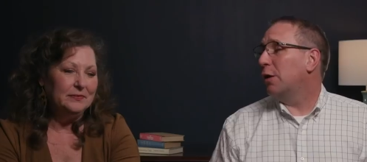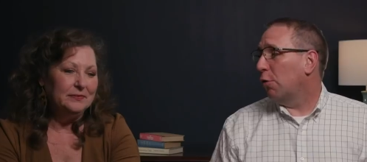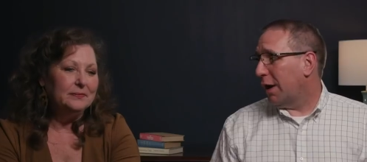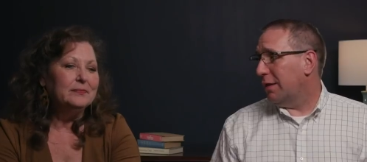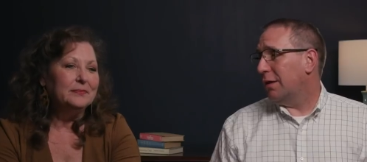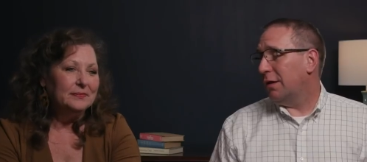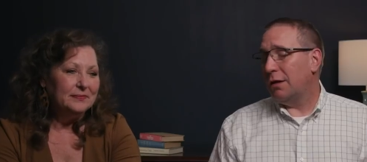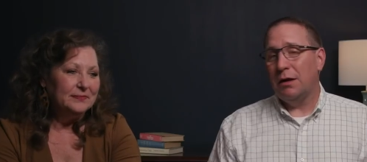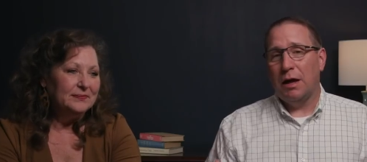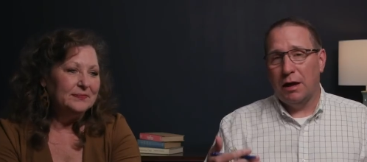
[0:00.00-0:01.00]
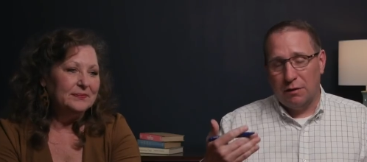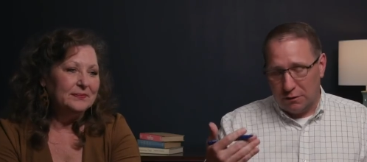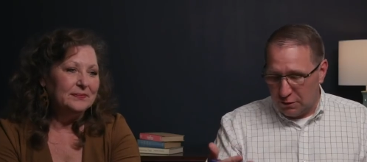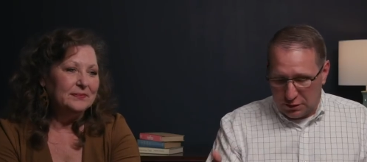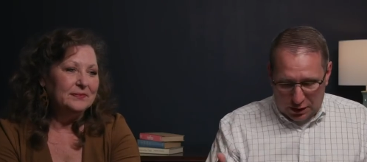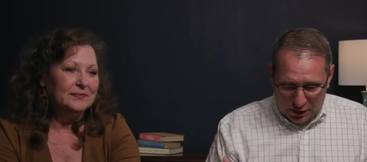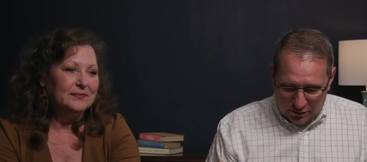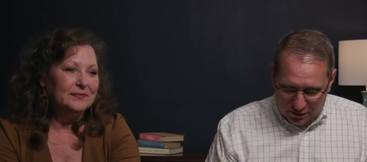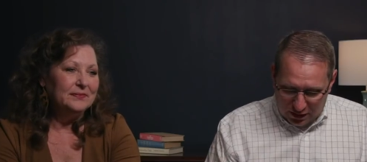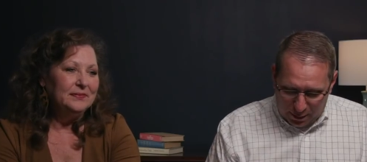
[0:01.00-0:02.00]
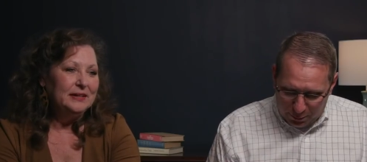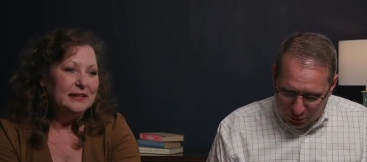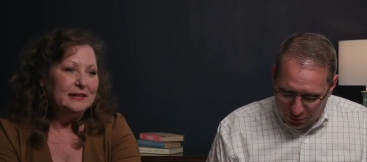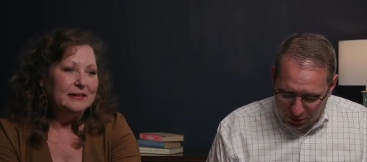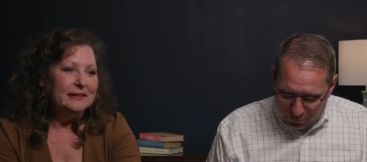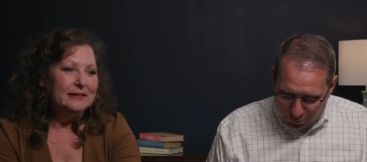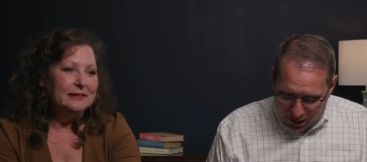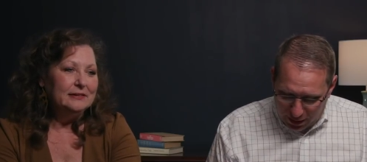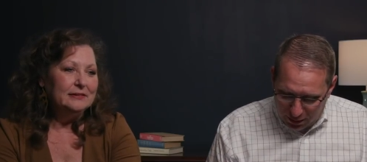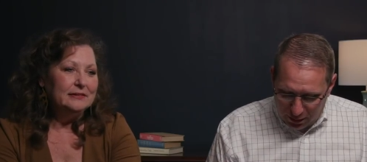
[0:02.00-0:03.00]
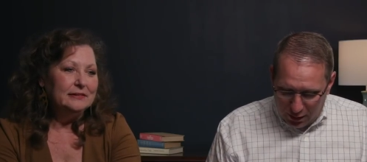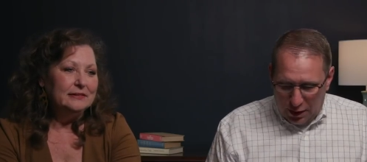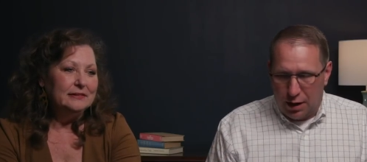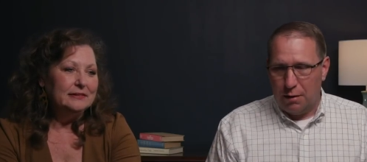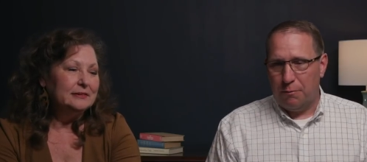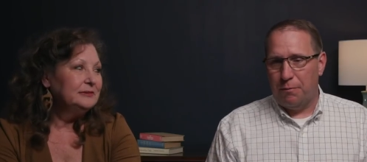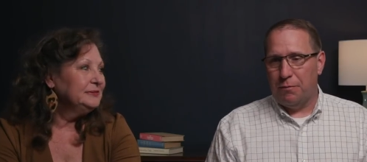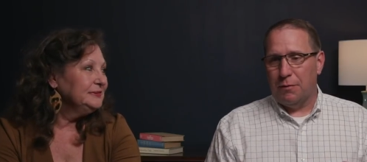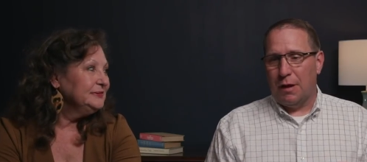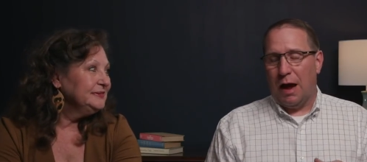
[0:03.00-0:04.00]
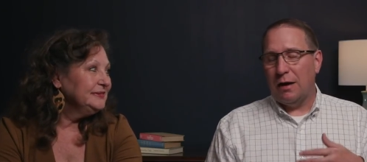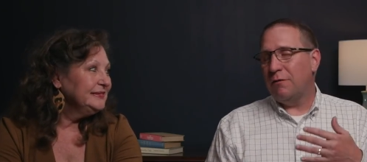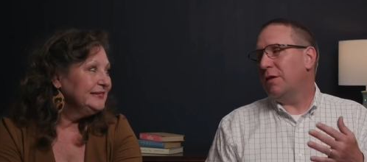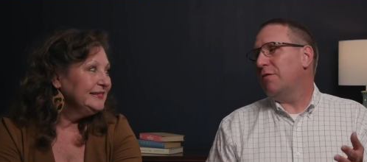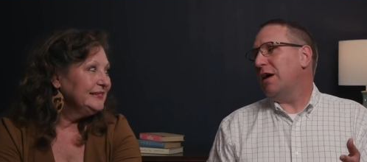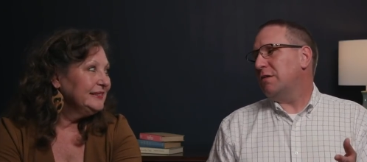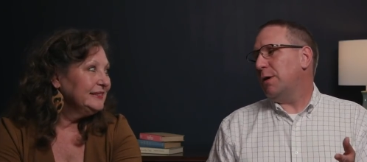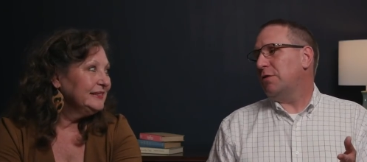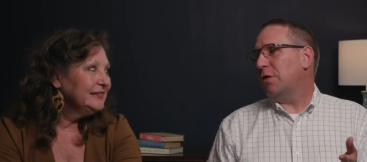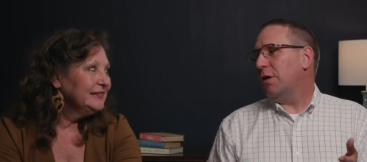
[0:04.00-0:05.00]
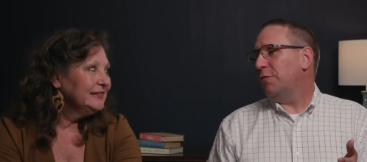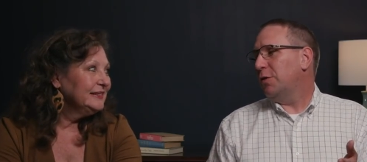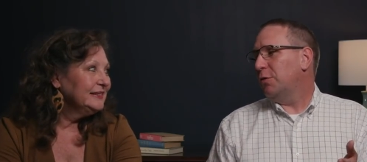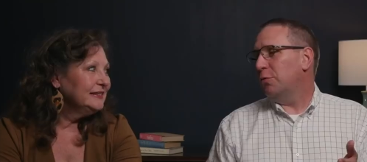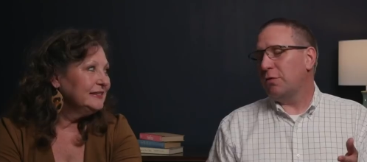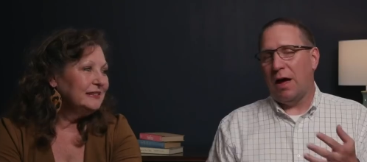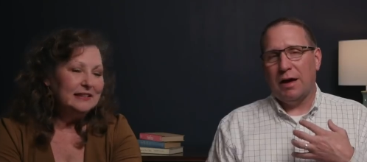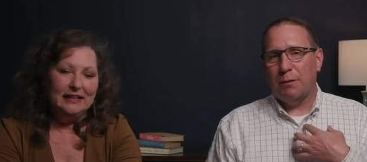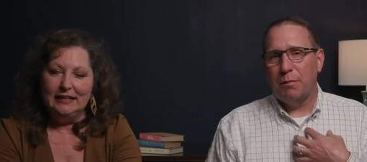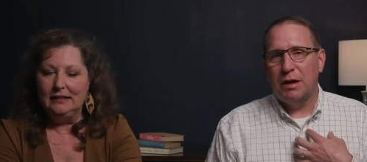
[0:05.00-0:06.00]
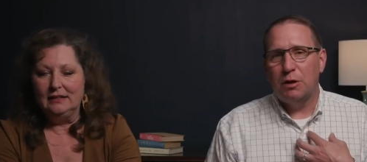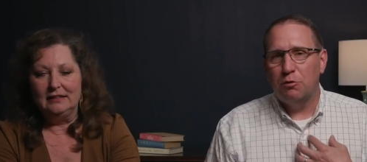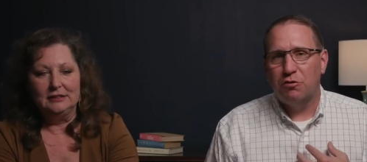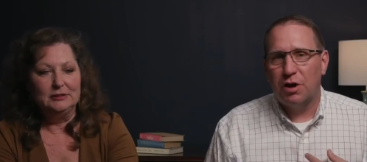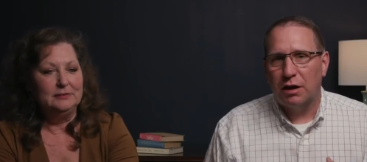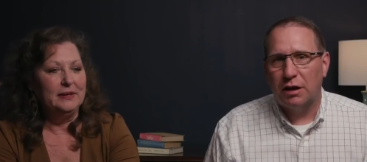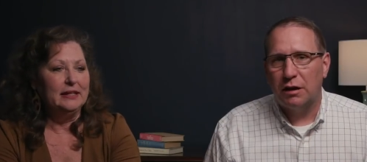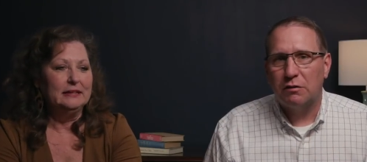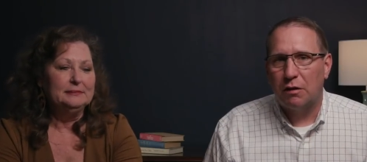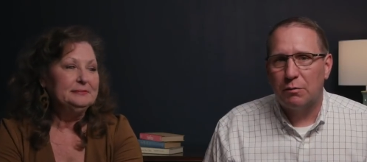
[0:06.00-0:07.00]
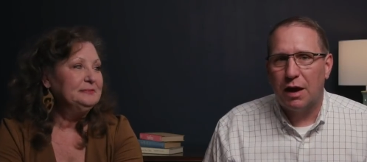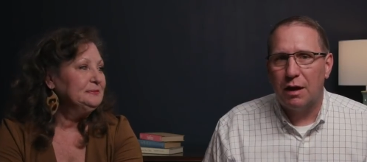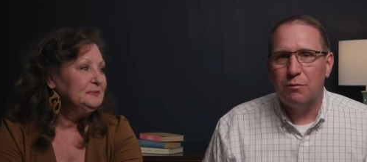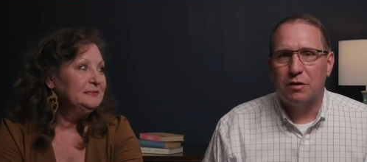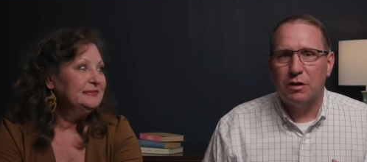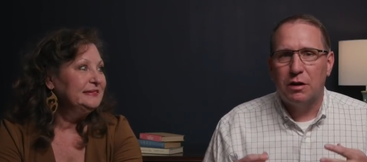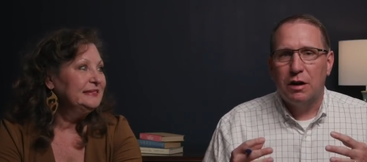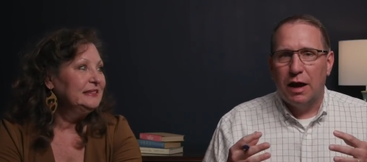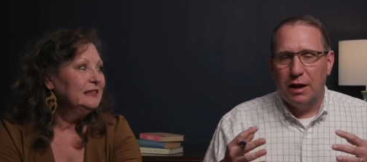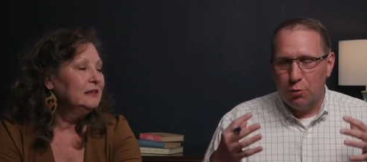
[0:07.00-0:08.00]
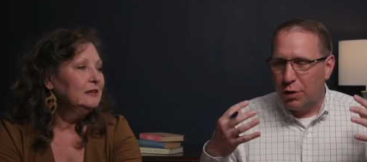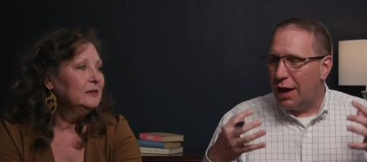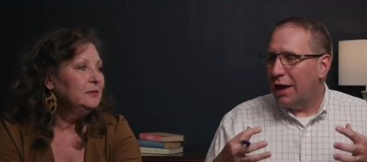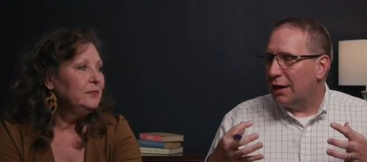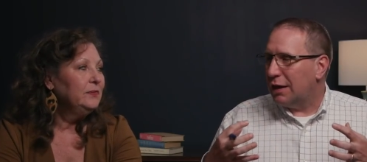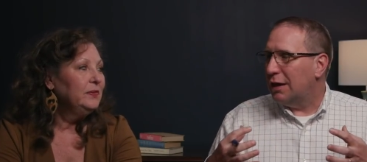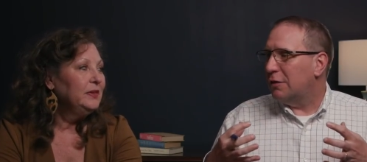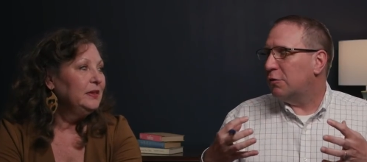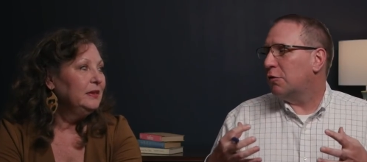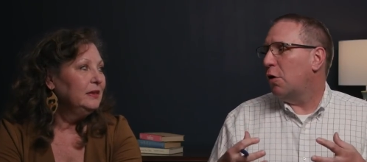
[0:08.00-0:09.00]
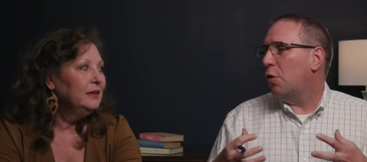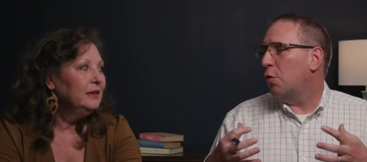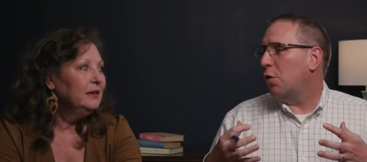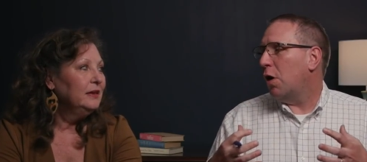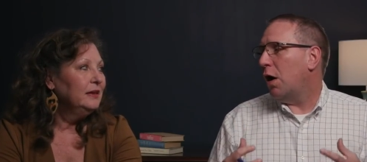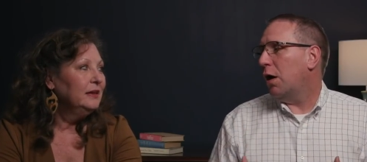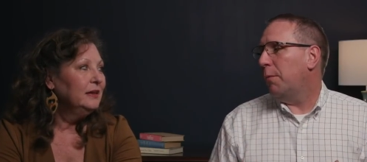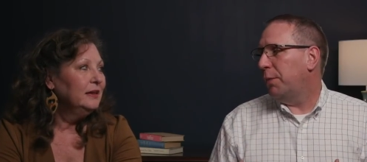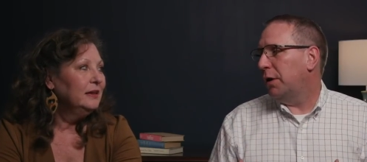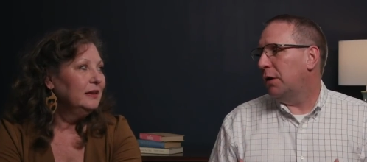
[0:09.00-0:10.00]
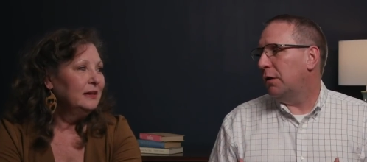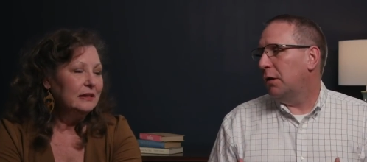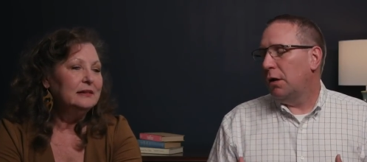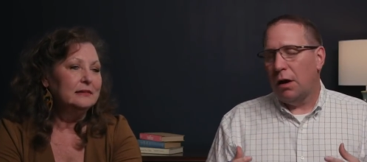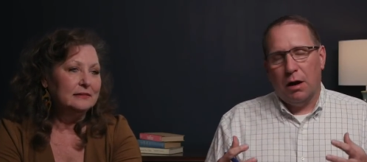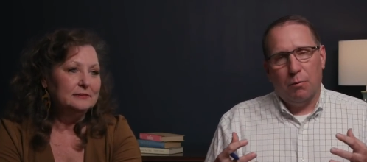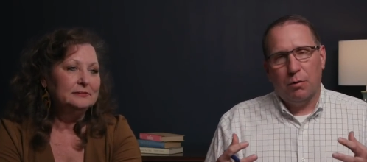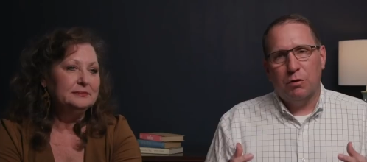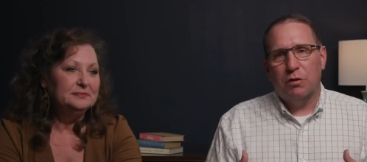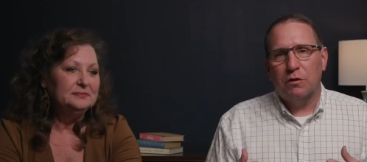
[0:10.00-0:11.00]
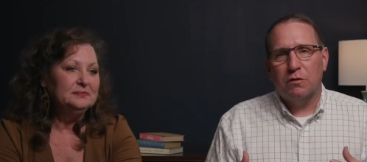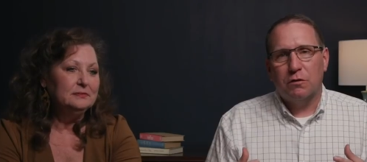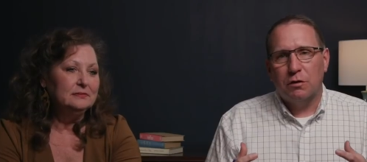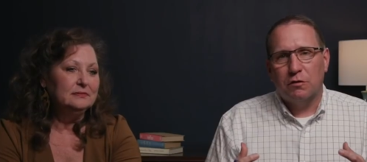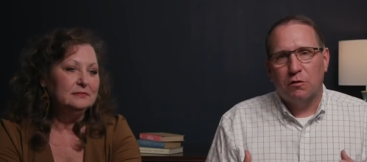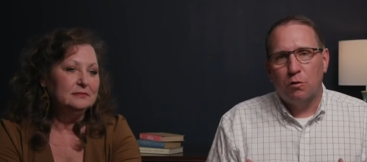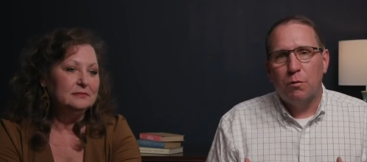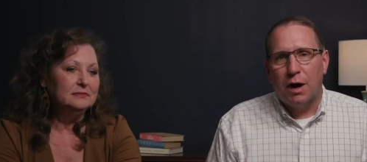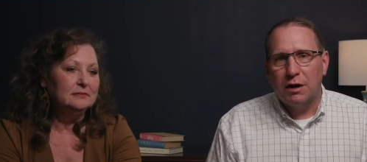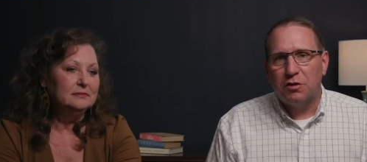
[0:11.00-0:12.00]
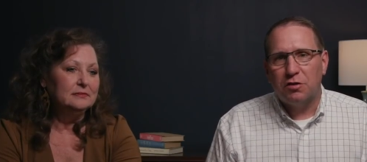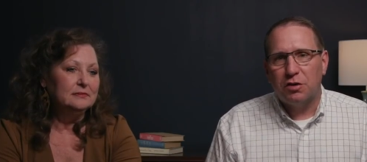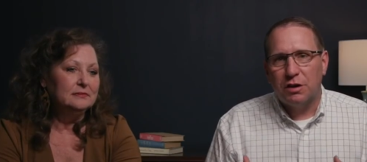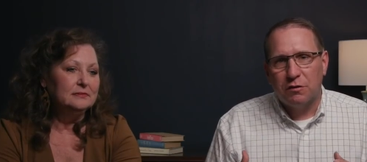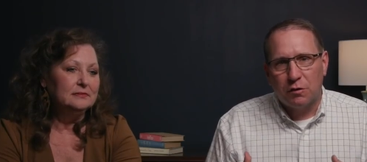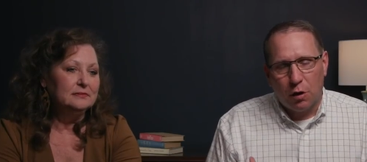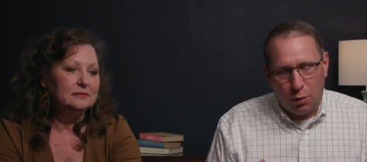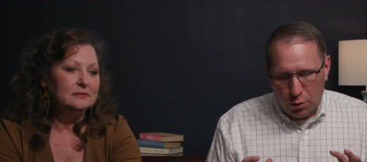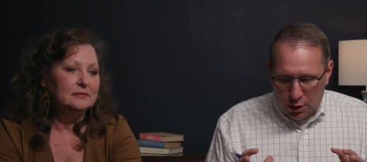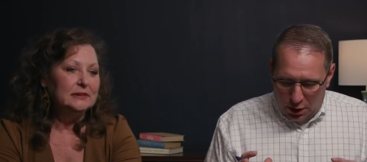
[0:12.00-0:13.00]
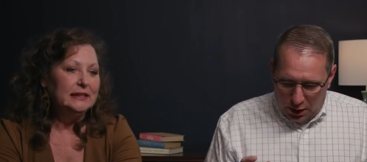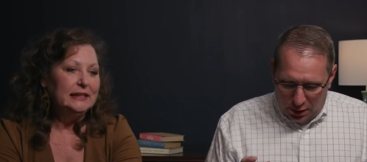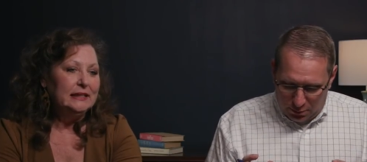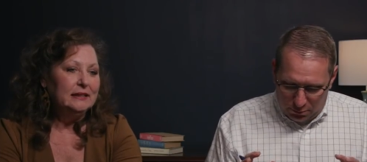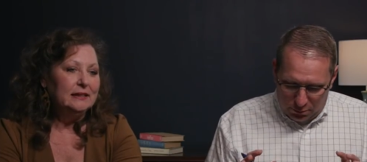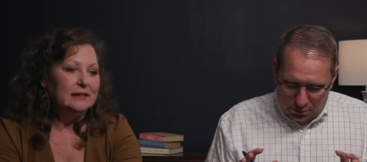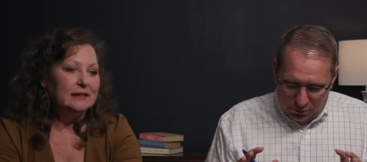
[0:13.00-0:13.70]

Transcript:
Speaker 1: a great thing. And this is an, this is an opportunity for that. Um, I love the advice about turn off the news. I can be a news junkie sometimes, and and you can get so caught up in it uh, where you just it's too much. And so um,